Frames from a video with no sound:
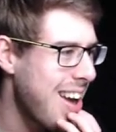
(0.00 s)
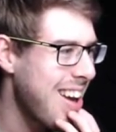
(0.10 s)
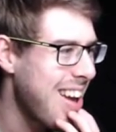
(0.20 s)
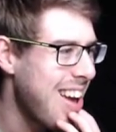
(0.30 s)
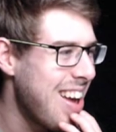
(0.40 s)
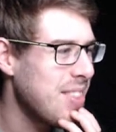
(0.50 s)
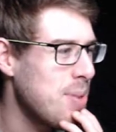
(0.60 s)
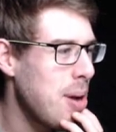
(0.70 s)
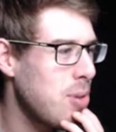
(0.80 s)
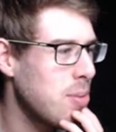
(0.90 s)
The
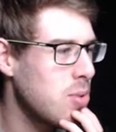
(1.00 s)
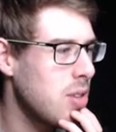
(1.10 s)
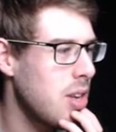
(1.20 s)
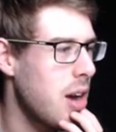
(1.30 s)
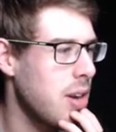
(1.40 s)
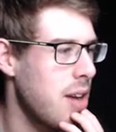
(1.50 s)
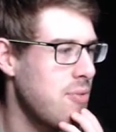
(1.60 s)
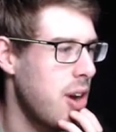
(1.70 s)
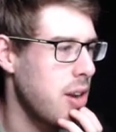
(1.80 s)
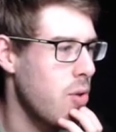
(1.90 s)
map comes with the... Okay,
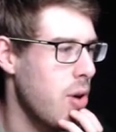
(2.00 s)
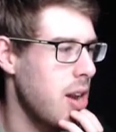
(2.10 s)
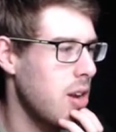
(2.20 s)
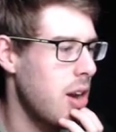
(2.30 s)
fine, great.